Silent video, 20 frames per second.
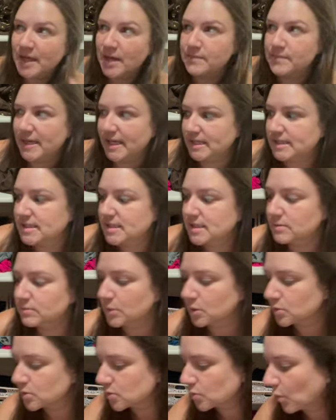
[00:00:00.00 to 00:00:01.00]
makes it
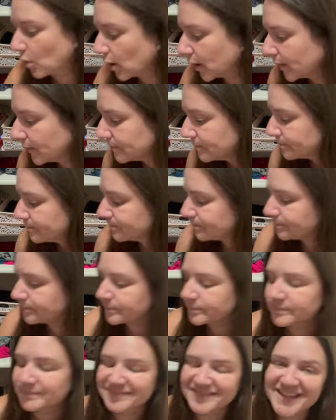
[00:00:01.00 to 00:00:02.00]
most worn.
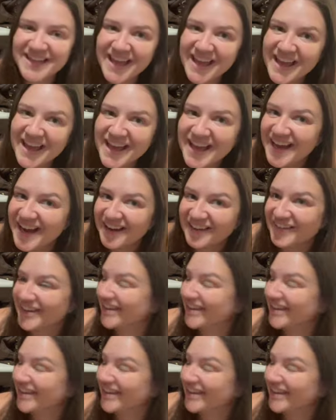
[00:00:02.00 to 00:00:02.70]
All right,